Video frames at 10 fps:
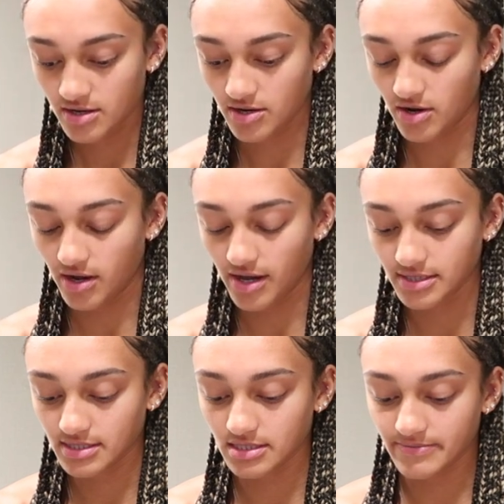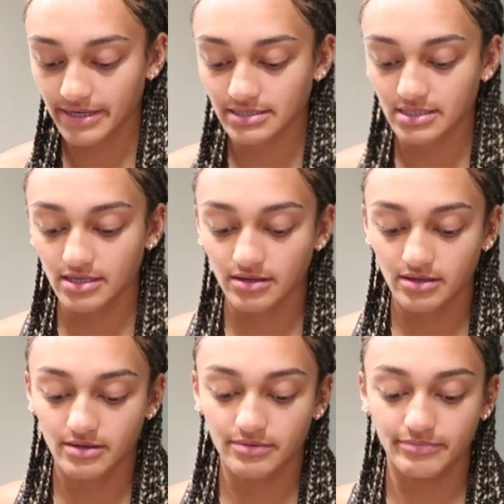not as
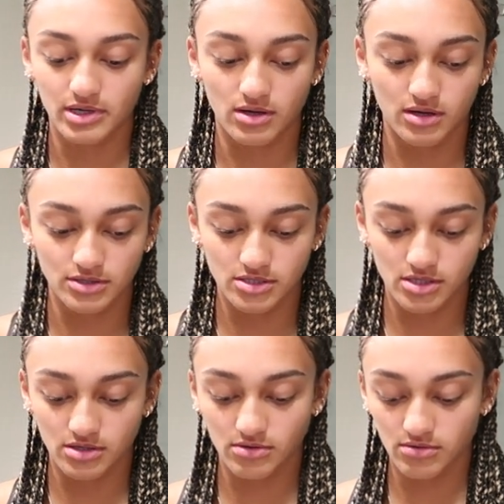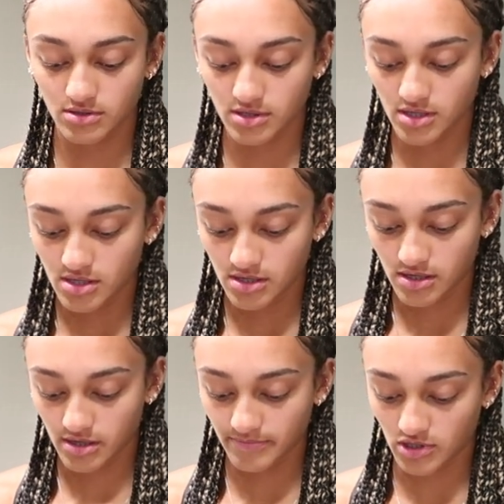expected, but also
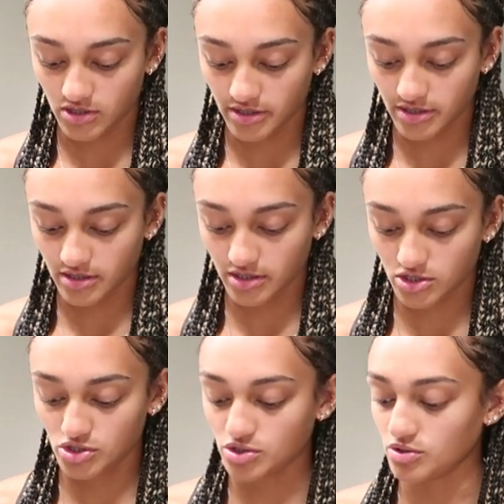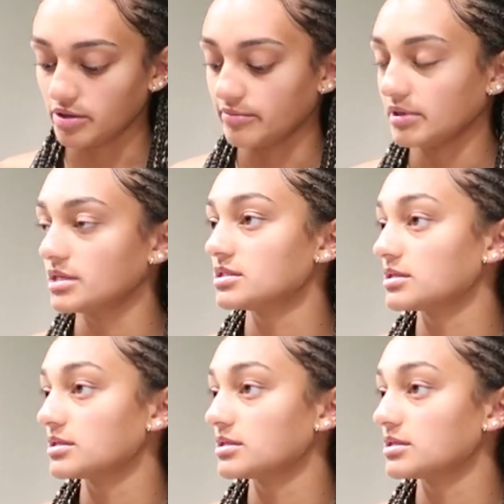I'm not extremely